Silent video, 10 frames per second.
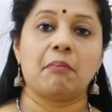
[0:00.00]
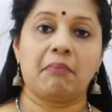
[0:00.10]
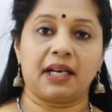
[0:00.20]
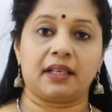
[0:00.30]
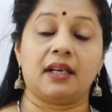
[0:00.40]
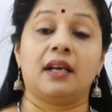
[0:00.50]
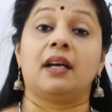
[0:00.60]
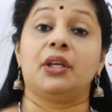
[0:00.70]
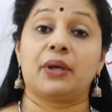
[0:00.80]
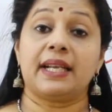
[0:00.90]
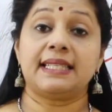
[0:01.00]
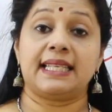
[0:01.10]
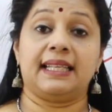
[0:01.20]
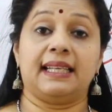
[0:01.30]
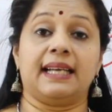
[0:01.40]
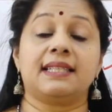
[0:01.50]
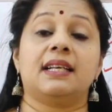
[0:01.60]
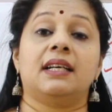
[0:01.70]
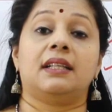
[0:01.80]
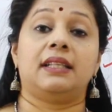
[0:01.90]
But you can say that
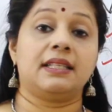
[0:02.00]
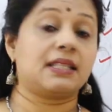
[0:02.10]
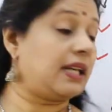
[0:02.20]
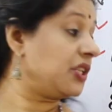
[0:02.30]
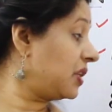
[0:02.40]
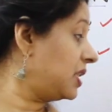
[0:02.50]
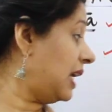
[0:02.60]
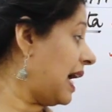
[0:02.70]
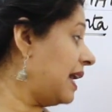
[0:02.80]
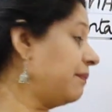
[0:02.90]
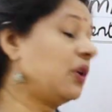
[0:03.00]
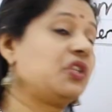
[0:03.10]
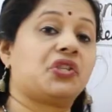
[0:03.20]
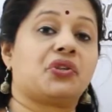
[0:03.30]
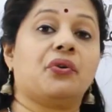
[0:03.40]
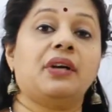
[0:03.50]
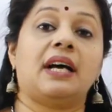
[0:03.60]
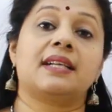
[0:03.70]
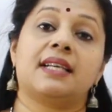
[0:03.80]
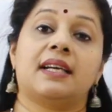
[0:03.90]
these estrogen and progesterone
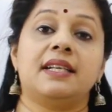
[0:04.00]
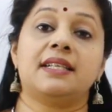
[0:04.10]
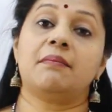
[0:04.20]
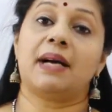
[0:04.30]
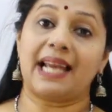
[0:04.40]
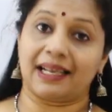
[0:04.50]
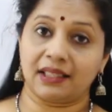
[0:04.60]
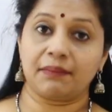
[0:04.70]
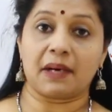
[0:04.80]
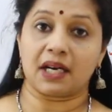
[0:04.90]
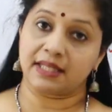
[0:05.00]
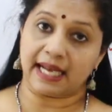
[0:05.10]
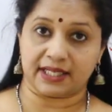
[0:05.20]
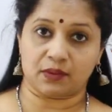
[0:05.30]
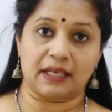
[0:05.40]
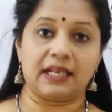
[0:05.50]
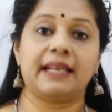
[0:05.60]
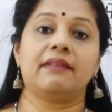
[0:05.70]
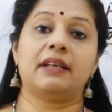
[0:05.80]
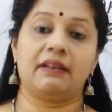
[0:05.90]
are secreted by other parts as well.
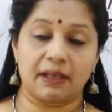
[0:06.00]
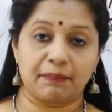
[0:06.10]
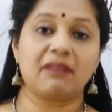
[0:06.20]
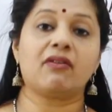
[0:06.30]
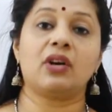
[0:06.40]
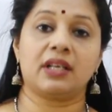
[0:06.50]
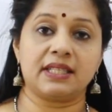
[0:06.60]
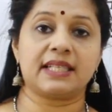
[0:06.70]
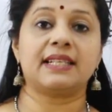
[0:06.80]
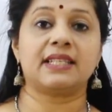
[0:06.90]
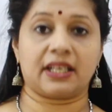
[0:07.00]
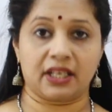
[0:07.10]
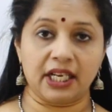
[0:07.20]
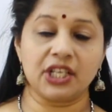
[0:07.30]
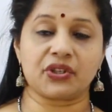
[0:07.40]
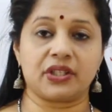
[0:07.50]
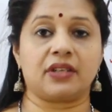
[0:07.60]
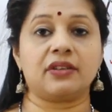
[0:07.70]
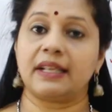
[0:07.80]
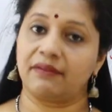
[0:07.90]
Like developing follicles can secrete estrogen,
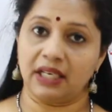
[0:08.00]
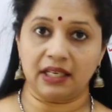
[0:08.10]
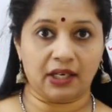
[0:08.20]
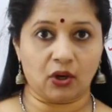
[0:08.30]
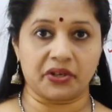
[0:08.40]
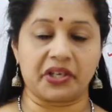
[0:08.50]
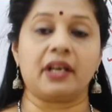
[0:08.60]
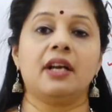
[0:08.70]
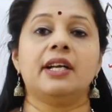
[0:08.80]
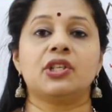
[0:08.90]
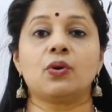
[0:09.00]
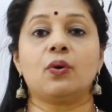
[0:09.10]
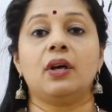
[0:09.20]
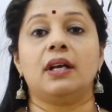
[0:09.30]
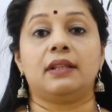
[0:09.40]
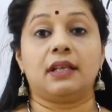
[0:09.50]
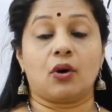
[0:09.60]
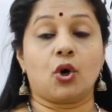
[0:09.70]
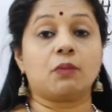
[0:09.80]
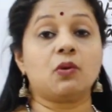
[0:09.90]
that we learned already. So the
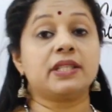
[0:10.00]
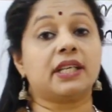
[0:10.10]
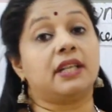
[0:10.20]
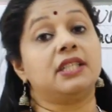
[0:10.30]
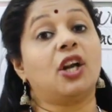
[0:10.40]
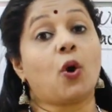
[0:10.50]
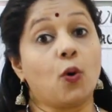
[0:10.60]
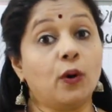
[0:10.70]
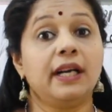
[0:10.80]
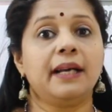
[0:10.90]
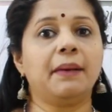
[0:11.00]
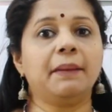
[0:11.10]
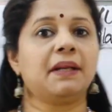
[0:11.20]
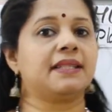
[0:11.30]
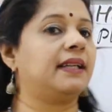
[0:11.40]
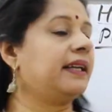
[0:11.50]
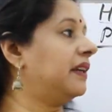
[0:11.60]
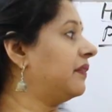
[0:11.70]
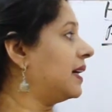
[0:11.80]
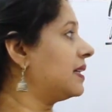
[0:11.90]
hormones secreted only by placenta
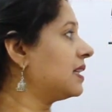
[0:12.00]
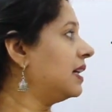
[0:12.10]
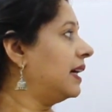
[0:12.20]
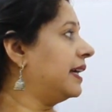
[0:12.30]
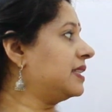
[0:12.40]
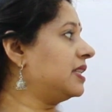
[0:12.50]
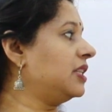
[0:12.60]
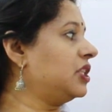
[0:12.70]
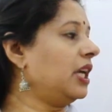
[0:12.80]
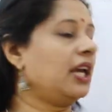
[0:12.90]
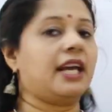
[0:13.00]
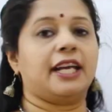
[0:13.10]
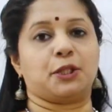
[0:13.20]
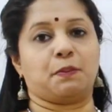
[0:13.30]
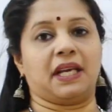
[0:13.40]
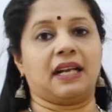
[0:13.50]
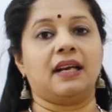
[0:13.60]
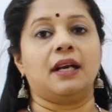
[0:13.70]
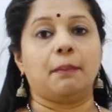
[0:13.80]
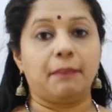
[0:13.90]
are HCG, HPL.
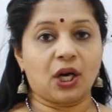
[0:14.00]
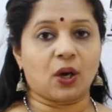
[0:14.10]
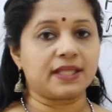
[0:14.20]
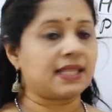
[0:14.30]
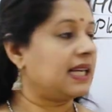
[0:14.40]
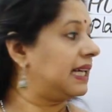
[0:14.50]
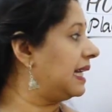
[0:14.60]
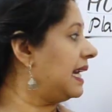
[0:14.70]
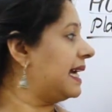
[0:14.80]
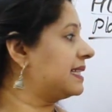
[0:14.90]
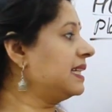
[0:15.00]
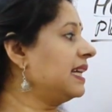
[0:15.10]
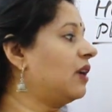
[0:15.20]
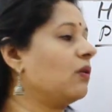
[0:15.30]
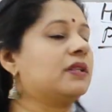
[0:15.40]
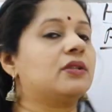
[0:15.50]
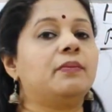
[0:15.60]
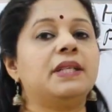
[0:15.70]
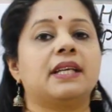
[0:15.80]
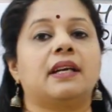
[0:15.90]
Because relaxin can also
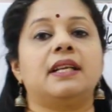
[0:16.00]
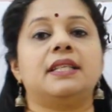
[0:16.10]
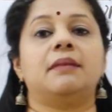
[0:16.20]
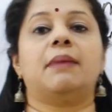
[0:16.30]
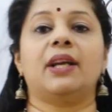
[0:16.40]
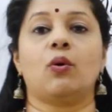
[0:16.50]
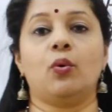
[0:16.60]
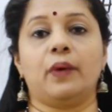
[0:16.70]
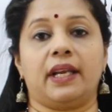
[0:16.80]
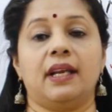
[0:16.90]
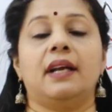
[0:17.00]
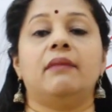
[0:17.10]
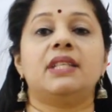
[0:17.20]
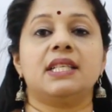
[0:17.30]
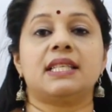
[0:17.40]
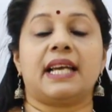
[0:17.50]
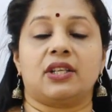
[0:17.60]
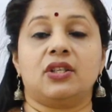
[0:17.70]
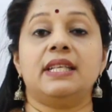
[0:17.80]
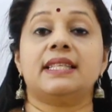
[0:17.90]
be secreted by ovary, which is
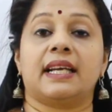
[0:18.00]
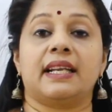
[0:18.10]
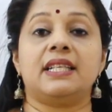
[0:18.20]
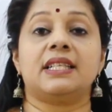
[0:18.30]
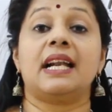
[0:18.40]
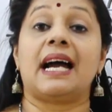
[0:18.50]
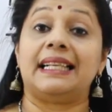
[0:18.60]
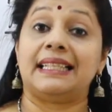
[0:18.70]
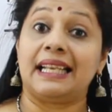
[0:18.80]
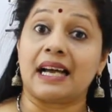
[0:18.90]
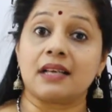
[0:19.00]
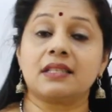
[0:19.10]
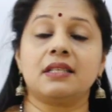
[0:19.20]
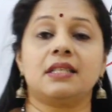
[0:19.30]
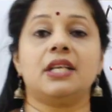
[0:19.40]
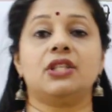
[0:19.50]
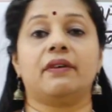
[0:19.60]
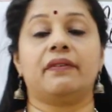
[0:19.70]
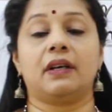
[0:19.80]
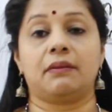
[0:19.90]
actually secreted at the last stage
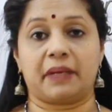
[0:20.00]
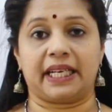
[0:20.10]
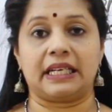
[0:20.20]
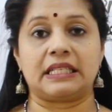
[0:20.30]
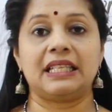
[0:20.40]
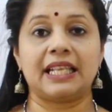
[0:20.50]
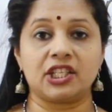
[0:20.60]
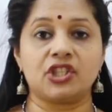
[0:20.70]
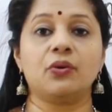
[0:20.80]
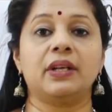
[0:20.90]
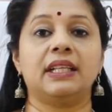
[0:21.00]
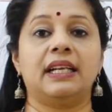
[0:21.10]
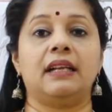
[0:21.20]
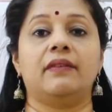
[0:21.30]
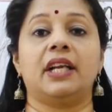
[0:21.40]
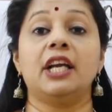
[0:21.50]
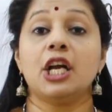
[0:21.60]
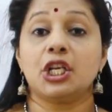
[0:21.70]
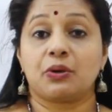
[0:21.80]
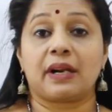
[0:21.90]
of a pregnancy, that is during the delivery,
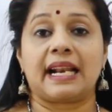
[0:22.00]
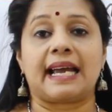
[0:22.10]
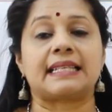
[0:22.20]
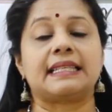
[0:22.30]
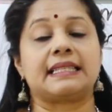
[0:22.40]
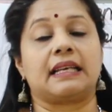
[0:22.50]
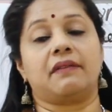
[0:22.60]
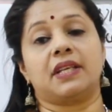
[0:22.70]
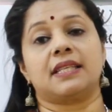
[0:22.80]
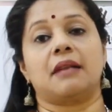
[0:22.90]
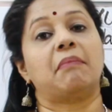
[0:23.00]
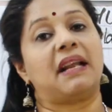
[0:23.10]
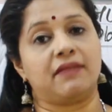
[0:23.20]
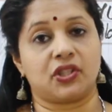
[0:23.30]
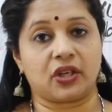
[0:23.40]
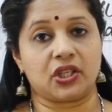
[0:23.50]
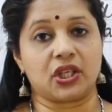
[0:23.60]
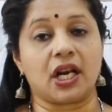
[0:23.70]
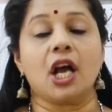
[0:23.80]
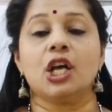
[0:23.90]
to relax the cervix and pelvis
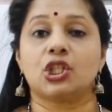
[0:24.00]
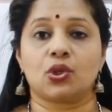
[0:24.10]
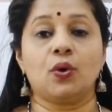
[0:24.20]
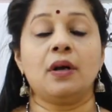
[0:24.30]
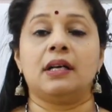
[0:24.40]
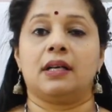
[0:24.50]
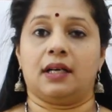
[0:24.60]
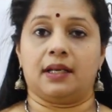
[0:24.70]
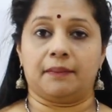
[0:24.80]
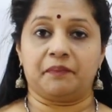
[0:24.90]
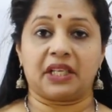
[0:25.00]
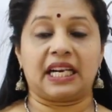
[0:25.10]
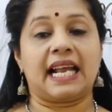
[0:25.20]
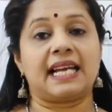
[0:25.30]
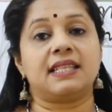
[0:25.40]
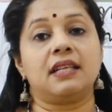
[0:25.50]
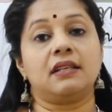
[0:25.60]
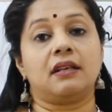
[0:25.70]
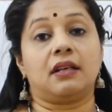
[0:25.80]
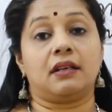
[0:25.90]
region. So
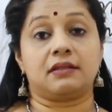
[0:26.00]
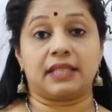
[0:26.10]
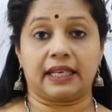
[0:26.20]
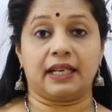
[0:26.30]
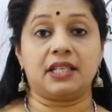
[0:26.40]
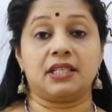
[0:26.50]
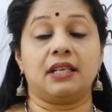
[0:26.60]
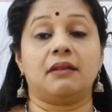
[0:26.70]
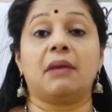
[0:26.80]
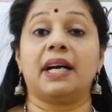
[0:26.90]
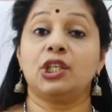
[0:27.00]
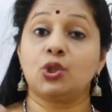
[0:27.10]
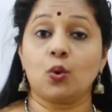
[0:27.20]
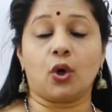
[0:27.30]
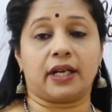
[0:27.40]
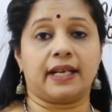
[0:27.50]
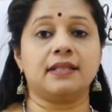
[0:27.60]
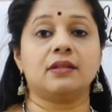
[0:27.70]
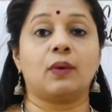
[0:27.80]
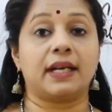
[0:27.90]
relaxin secreted by two
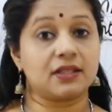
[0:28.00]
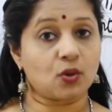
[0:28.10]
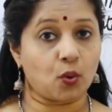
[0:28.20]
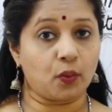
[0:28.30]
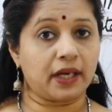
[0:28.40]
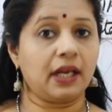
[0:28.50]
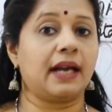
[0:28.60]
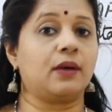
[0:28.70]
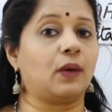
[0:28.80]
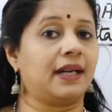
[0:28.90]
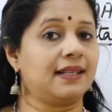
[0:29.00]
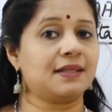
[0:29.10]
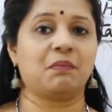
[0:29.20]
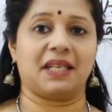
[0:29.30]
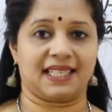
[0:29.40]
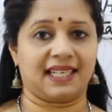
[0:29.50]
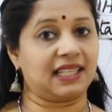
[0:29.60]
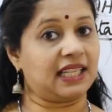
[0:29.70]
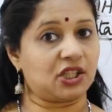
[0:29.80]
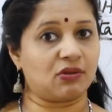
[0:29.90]
organs, one is ovary and one is placenta.
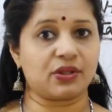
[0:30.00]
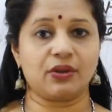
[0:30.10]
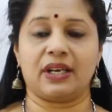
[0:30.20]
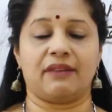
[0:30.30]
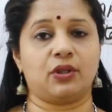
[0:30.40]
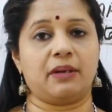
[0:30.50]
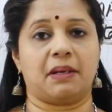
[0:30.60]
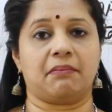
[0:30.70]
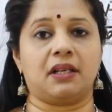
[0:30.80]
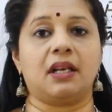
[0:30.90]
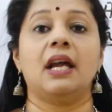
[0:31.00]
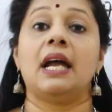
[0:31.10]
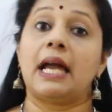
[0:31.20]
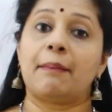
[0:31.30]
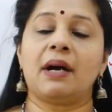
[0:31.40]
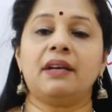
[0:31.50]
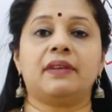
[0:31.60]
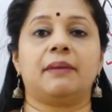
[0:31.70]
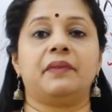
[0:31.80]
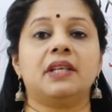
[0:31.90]
That also you have to remember. Apart
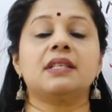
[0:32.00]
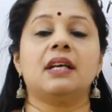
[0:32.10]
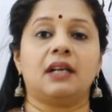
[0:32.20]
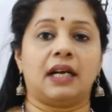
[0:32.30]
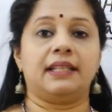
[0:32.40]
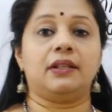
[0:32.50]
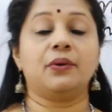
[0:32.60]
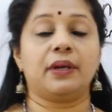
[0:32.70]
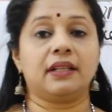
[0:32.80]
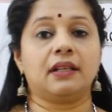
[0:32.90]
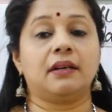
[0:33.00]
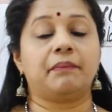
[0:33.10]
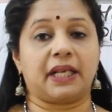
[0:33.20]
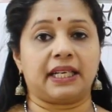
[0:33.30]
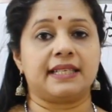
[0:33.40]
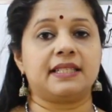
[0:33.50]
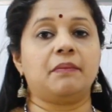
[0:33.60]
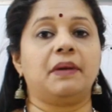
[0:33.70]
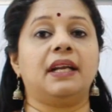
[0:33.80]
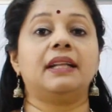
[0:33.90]
from this, during the pregnancy
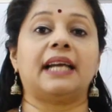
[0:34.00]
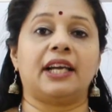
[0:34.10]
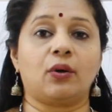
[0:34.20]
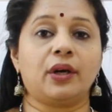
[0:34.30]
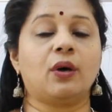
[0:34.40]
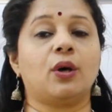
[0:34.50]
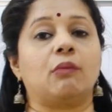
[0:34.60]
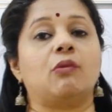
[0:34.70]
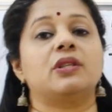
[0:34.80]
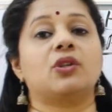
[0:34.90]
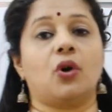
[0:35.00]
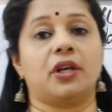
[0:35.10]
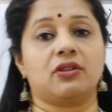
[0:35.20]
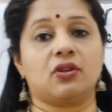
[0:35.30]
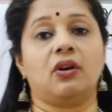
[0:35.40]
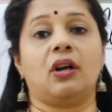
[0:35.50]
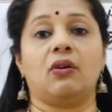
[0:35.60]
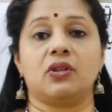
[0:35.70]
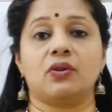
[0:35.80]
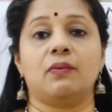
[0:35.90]
period, thyroid hormones, cortisol
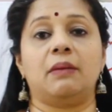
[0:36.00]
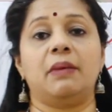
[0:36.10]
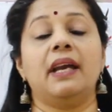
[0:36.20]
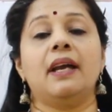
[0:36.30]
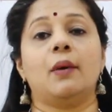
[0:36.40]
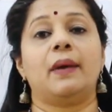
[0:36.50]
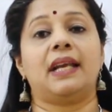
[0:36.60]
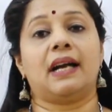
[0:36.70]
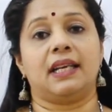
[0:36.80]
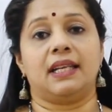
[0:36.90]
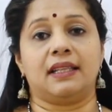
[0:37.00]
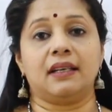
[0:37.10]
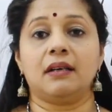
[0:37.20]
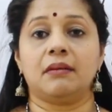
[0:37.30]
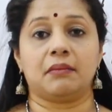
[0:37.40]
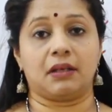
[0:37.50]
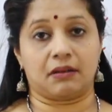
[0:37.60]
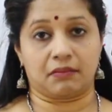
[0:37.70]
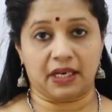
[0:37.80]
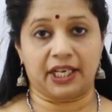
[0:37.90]
also will be very high in the
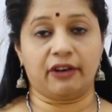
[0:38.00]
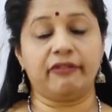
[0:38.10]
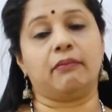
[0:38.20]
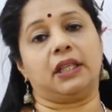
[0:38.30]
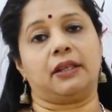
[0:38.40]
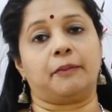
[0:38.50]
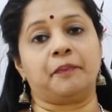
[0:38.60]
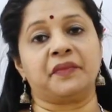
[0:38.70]
blood of mother.